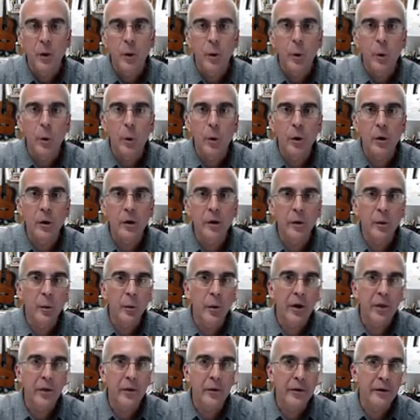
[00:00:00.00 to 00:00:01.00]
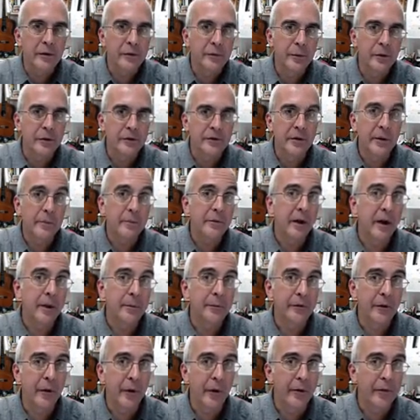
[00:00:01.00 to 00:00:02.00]
or whether it's what's
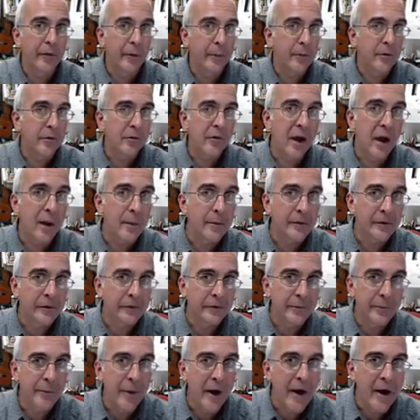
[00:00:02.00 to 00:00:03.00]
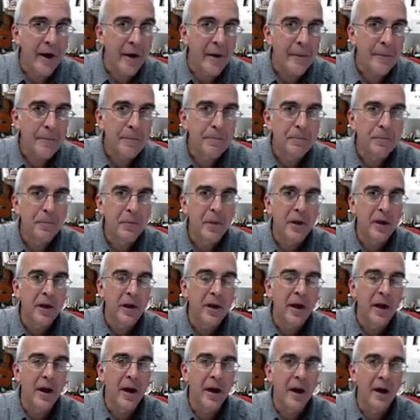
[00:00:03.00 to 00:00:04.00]
sometimes called the pyramidal smile,
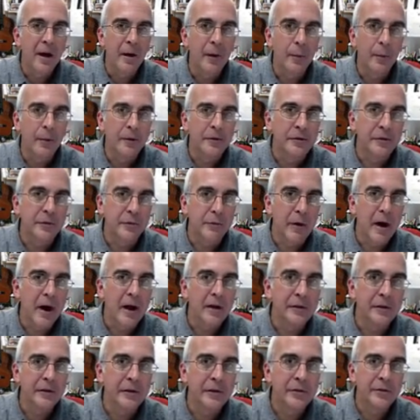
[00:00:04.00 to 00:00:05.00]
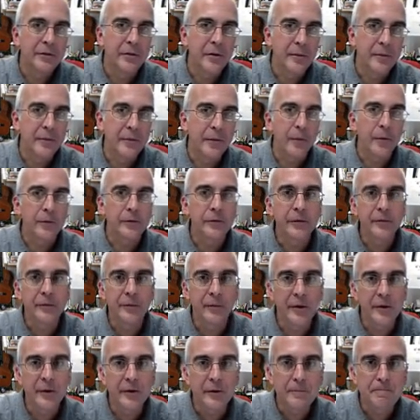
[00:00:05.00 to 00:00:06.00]
which arises from force of
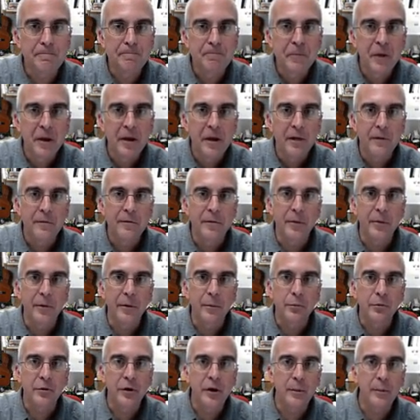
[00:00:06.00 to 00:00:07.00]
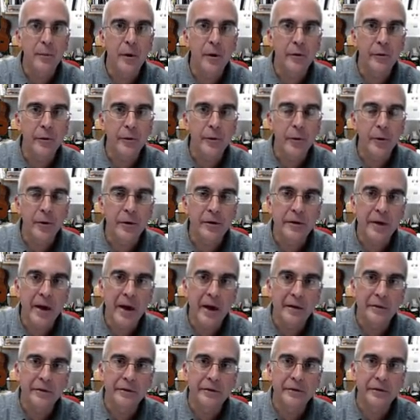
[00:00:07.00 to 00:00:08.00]
will from the premotor
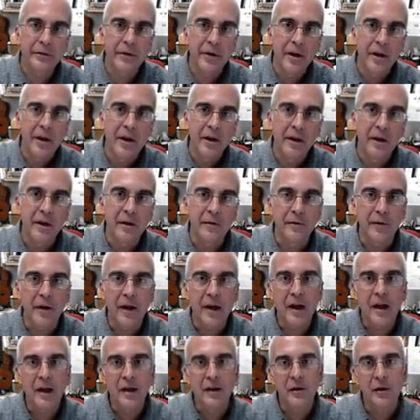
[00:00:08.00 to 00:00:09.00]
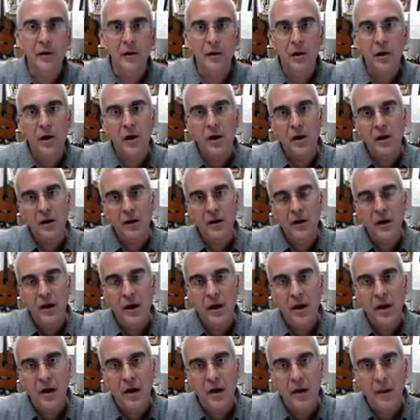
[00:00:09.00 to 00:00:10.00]
cortex conveyed along
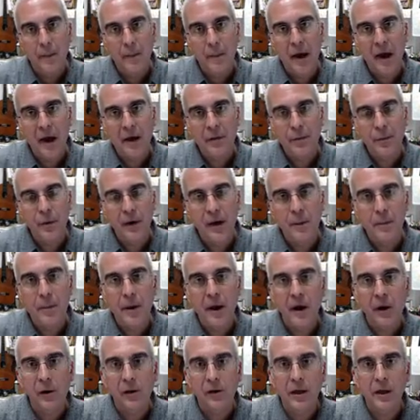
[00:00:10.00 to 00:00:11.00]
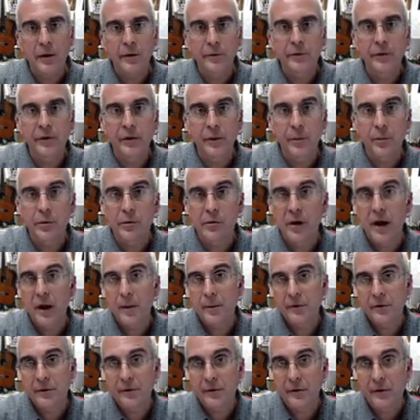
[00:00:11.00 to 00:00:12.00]
a pathway parallel to the
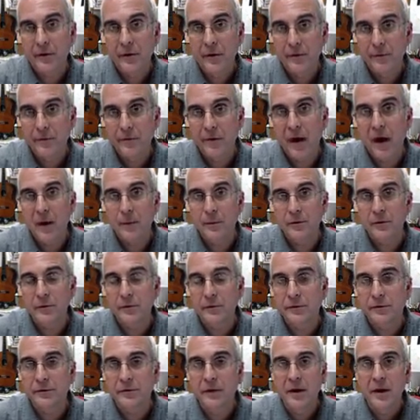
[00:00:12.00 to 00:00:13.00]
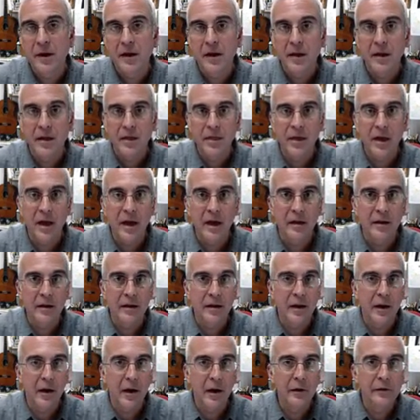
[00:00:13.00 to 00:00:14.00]
pyramidal fibers that
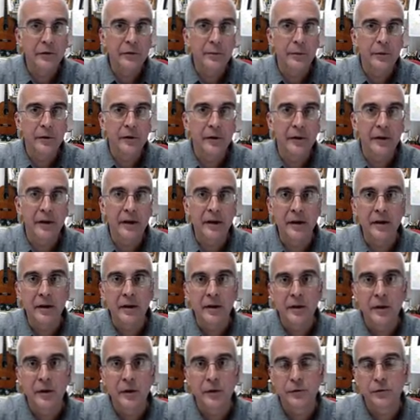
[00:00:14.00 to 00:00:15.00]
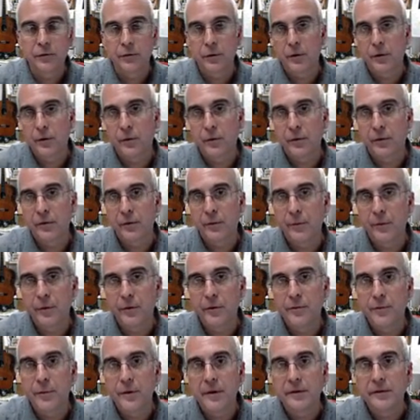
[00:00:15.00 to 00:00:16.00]
ultimately control the
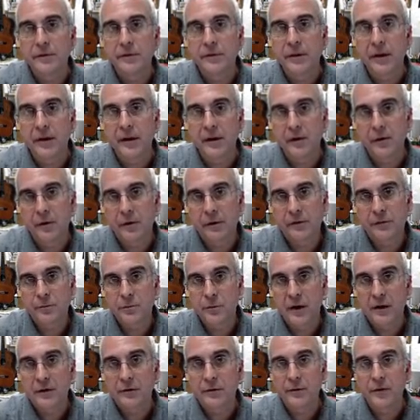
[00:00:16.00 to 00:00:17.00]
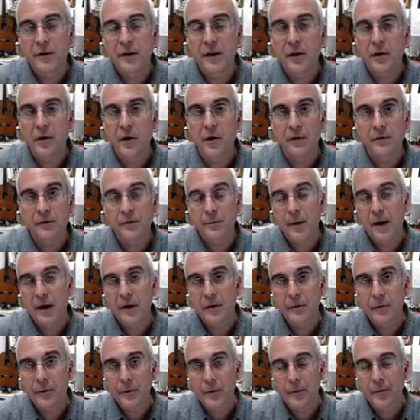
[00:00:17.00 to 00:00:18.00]
movements that are expressed via our
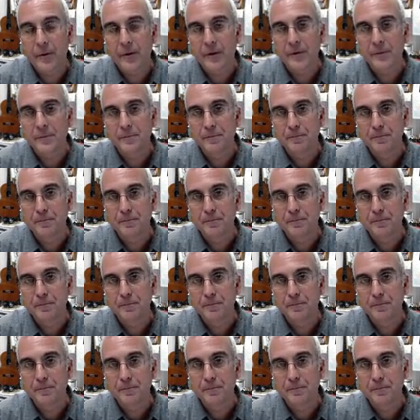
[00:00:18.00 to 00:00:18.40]
spinal cord.